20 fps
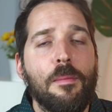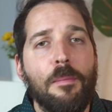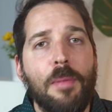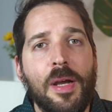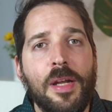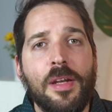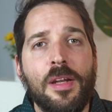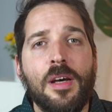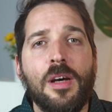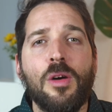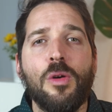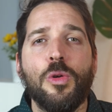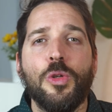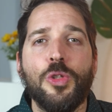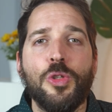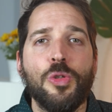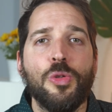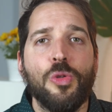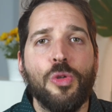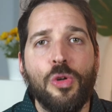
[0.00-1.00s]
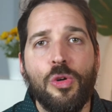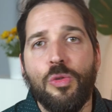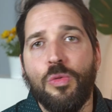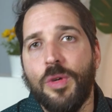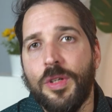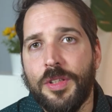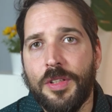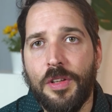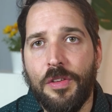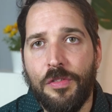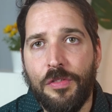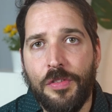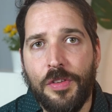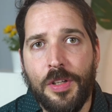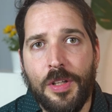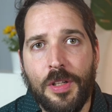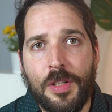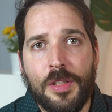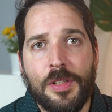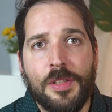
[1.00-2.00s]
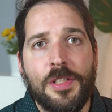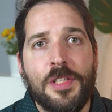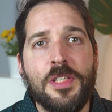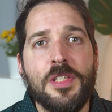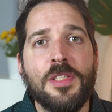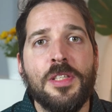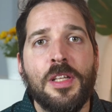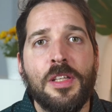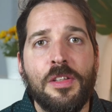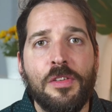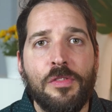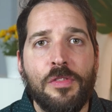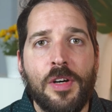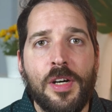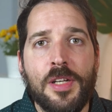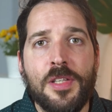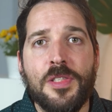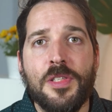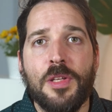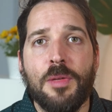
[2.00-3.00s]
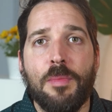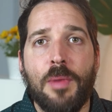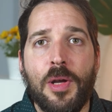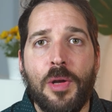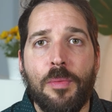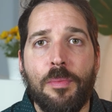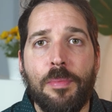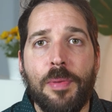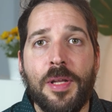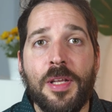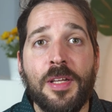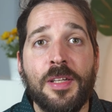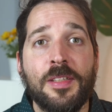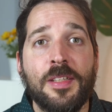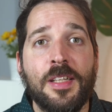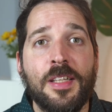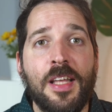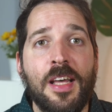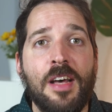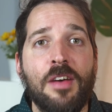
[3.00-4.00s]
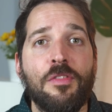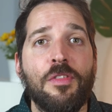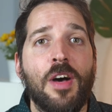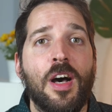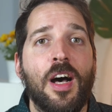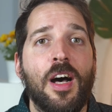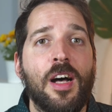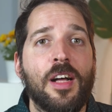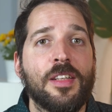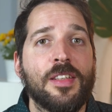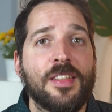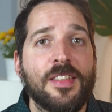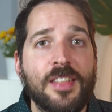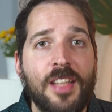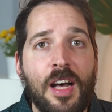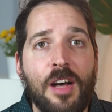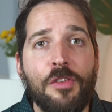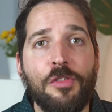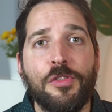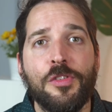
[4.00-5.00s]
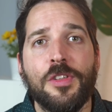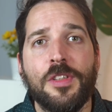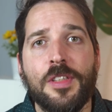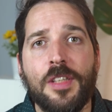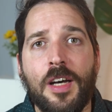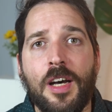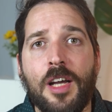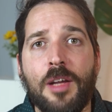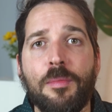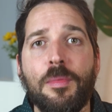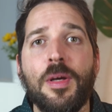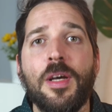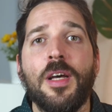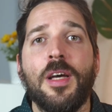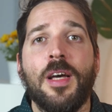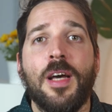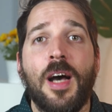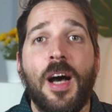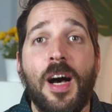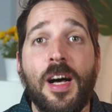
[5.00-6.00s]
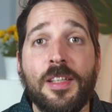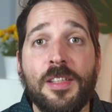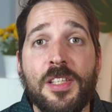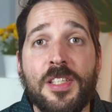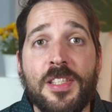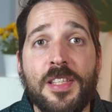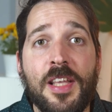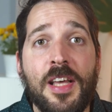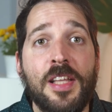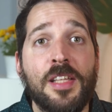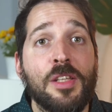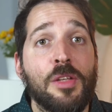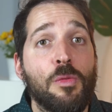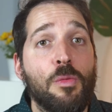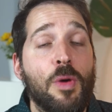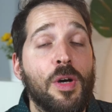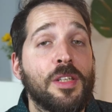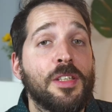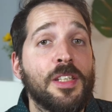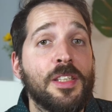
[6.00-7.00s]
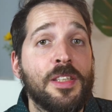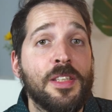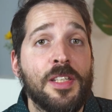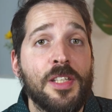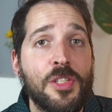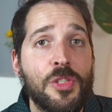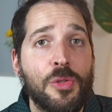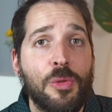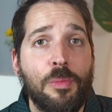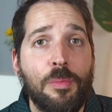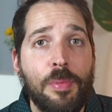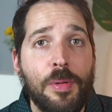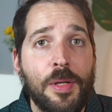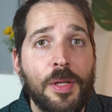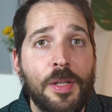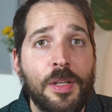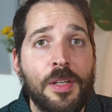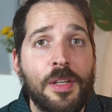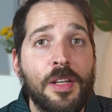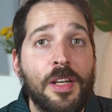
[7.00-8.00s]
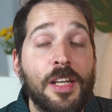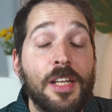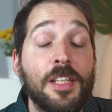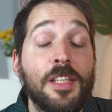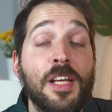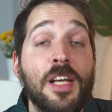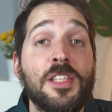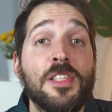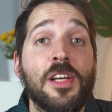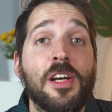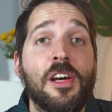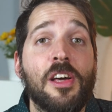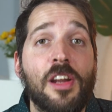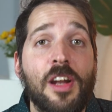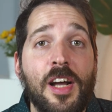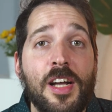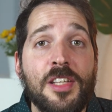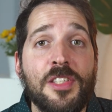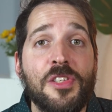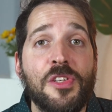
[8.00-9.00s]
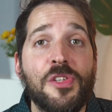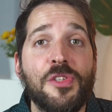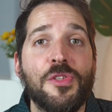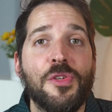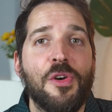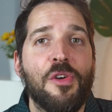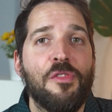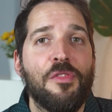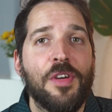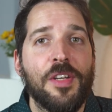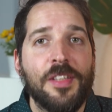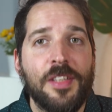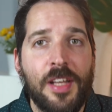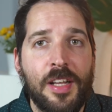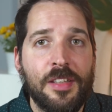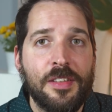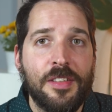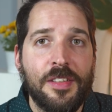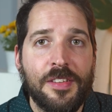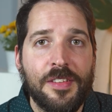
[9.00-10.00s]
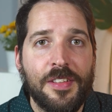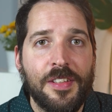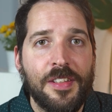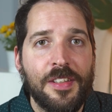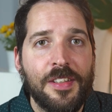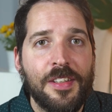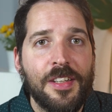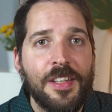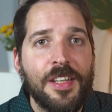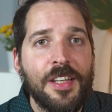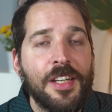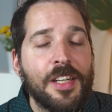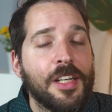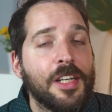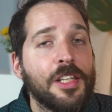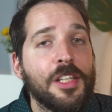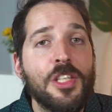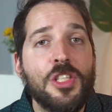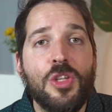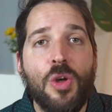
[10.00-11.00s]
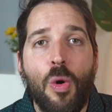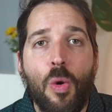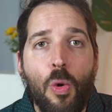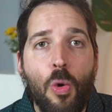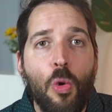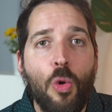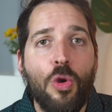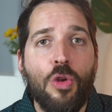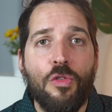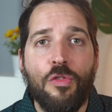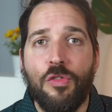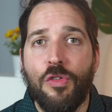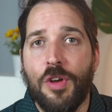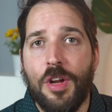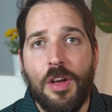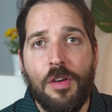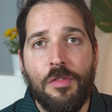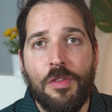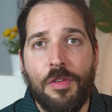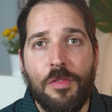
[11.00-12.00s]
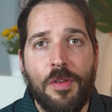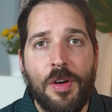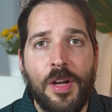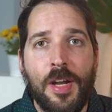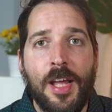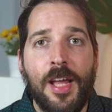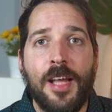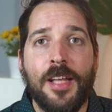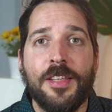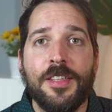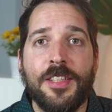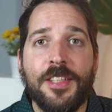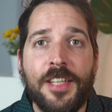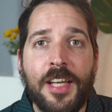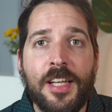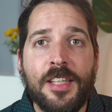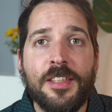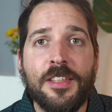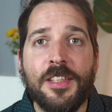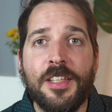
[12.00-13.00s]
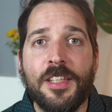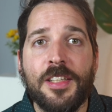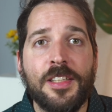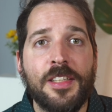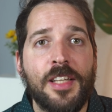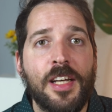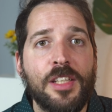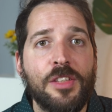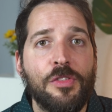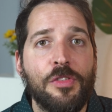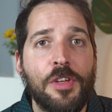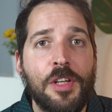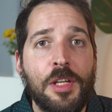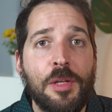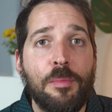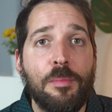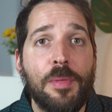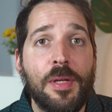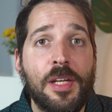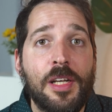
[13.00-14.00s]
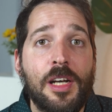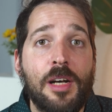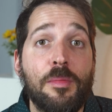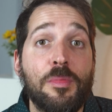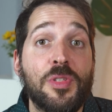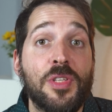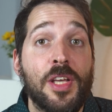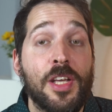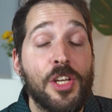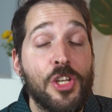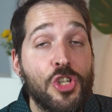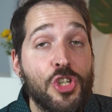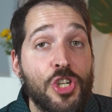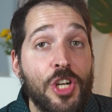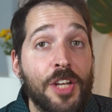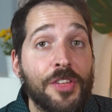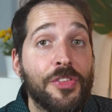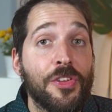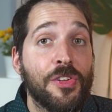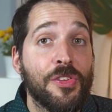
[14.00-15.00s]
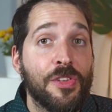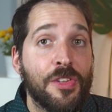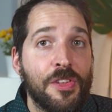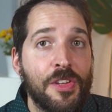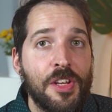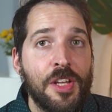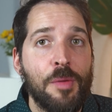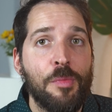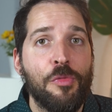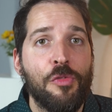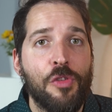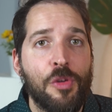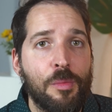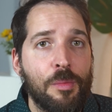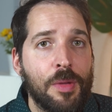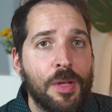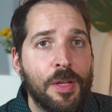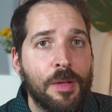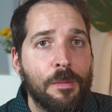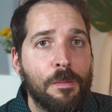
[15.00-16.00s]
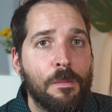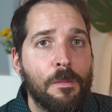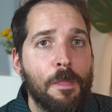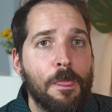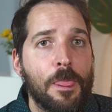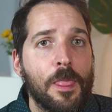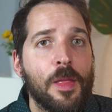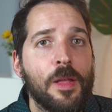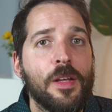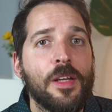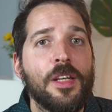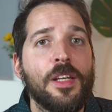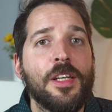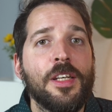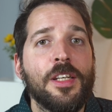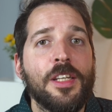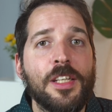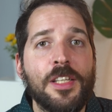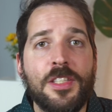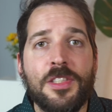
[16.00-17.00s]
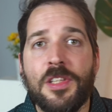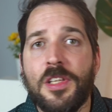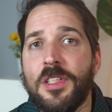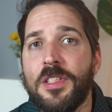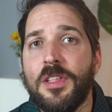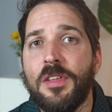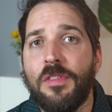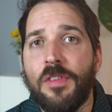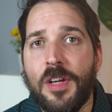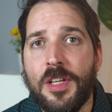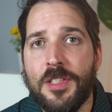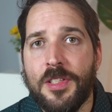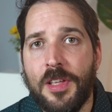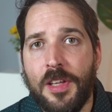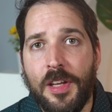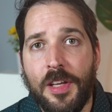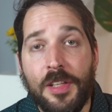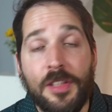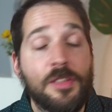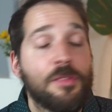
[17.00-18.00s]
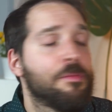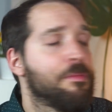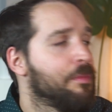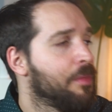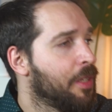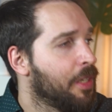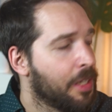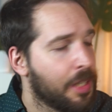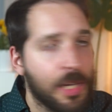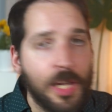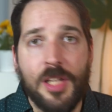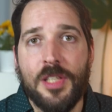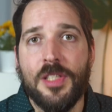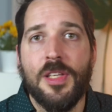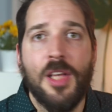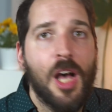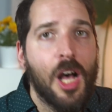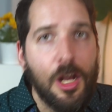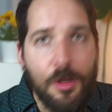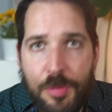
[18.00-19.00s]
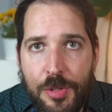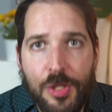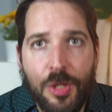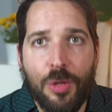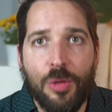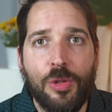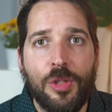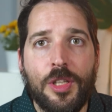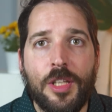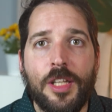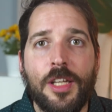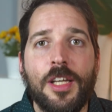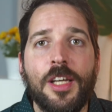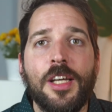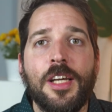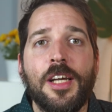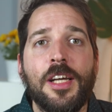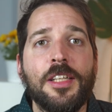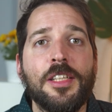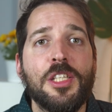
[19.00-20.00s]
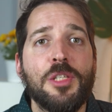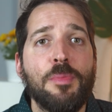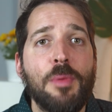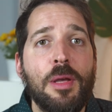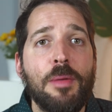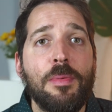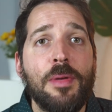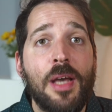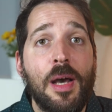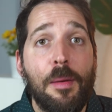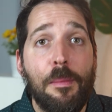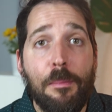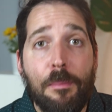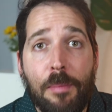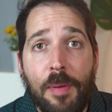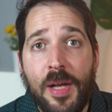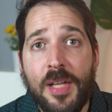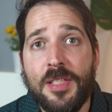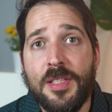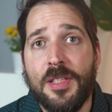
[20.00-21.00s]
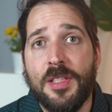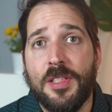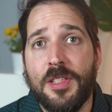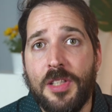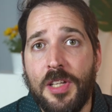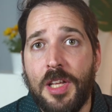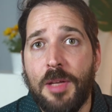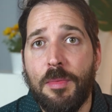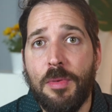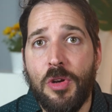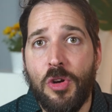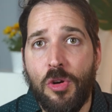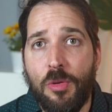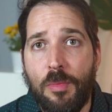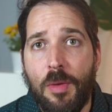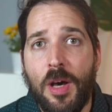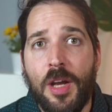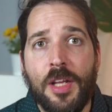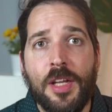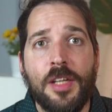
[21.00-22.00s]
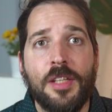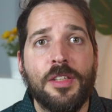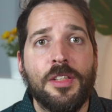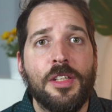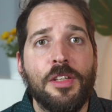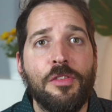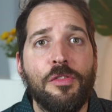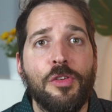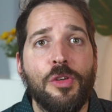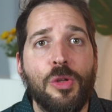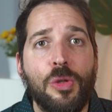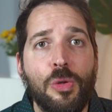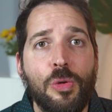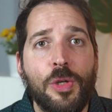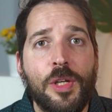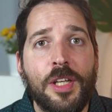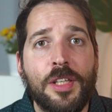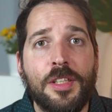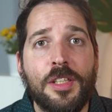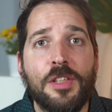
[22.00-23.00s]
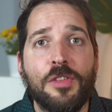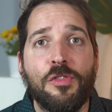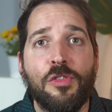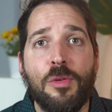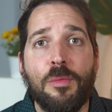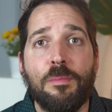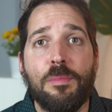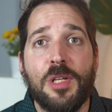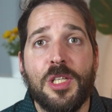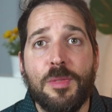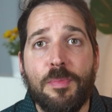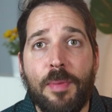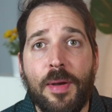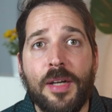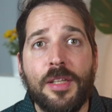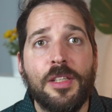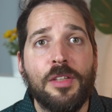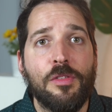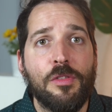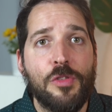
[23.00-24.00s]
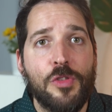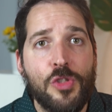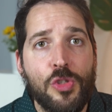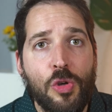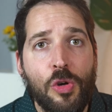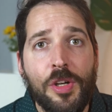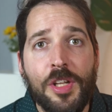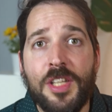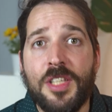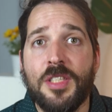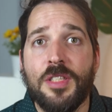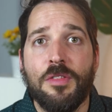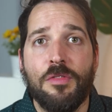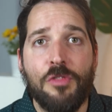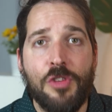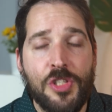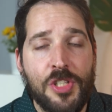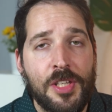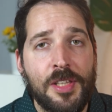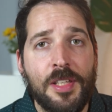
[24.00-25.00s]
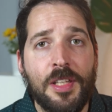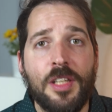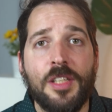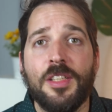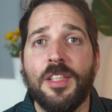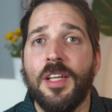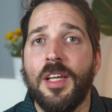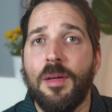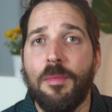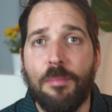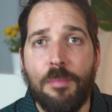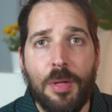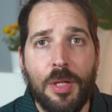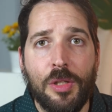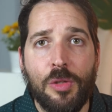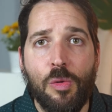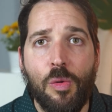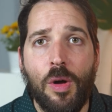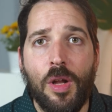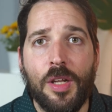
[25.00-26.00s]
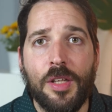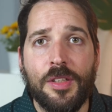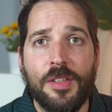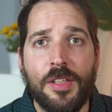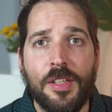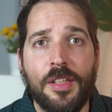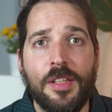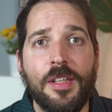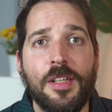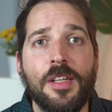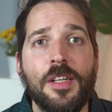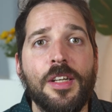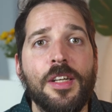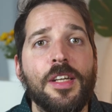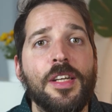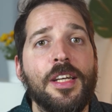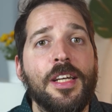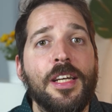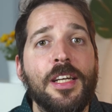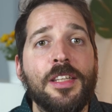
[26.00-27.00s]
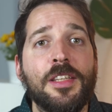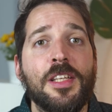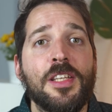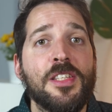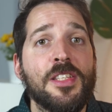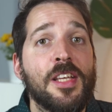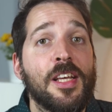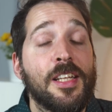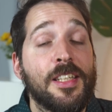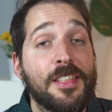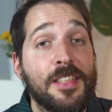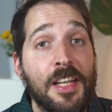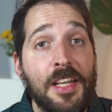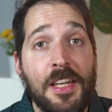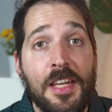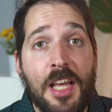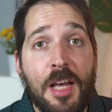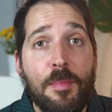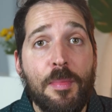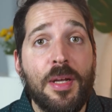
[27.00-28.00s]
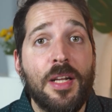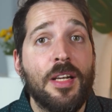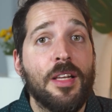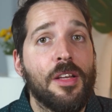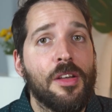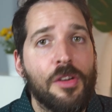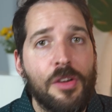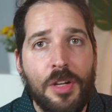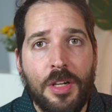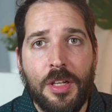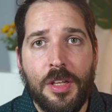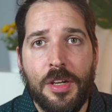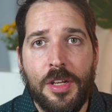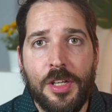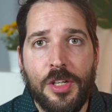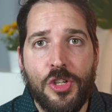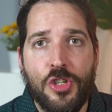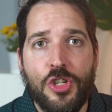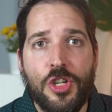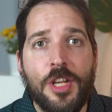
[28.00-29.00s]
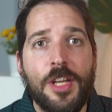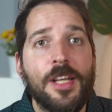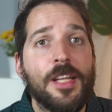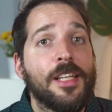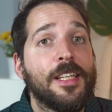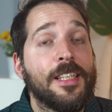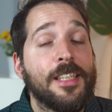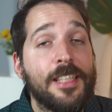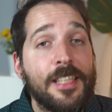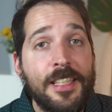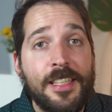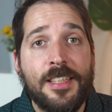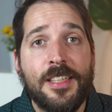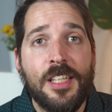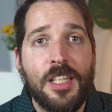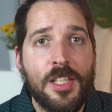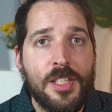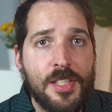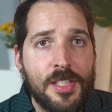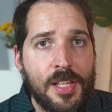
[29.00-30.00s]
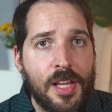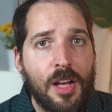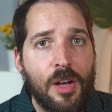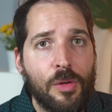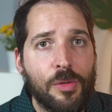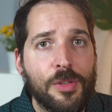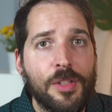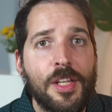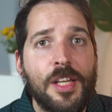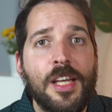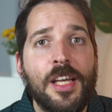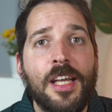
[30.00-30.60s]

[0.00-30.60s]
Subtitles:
By now you know what I feel. This is the device in my opinion that have a tough time understand what it needs to be. It has a crisis of identity. It is all for everyone, and yet in that way becomes a shattered dream for me. Is this device great? Yes, absolutely. It is maybe a best streamer on market if you look at it from perspective of sonics, versatility and build quality. It is dynamically really rich, detailed sound.